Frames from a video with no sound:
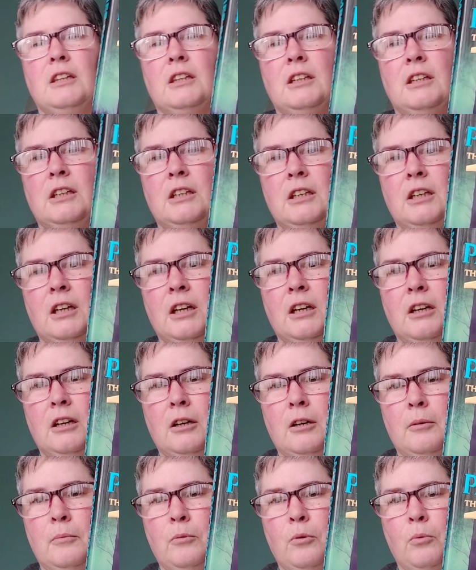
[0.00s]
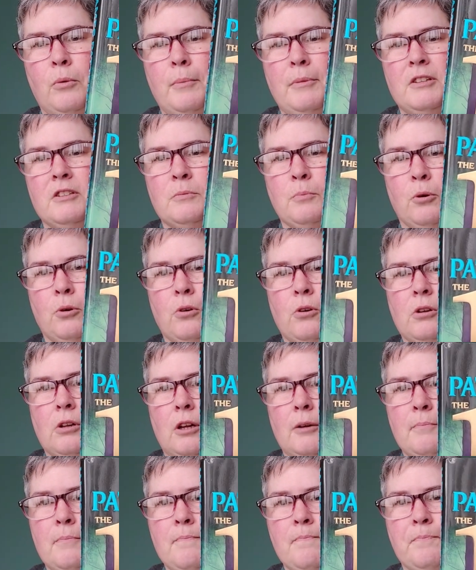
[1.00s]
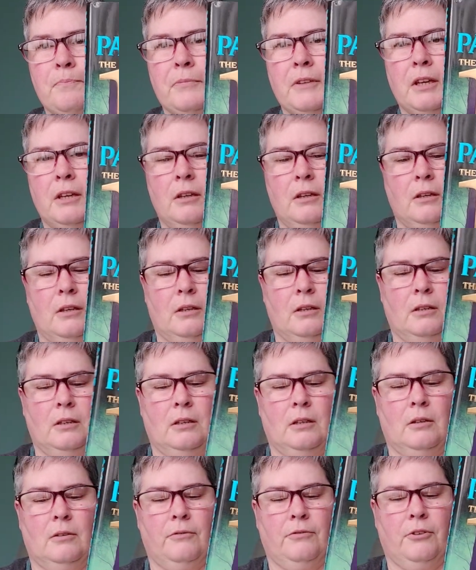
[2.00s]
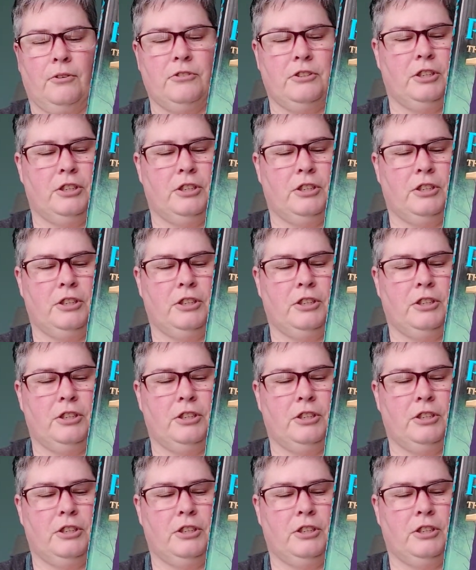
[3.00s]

the um, Women's Murder Club. Uh, first